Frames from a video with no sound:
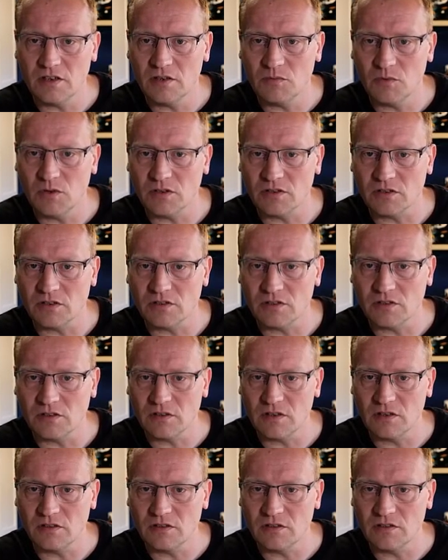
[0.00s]
where's I set the
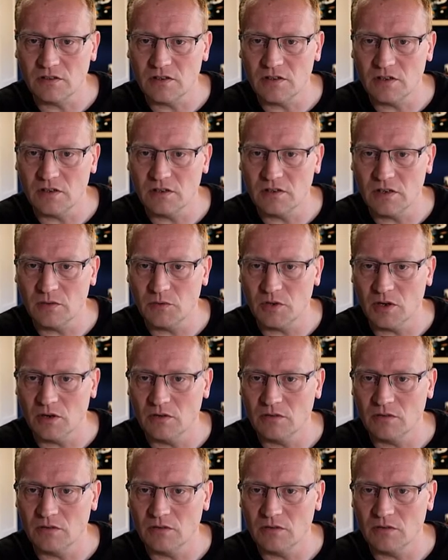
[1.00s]
entity? Here we go.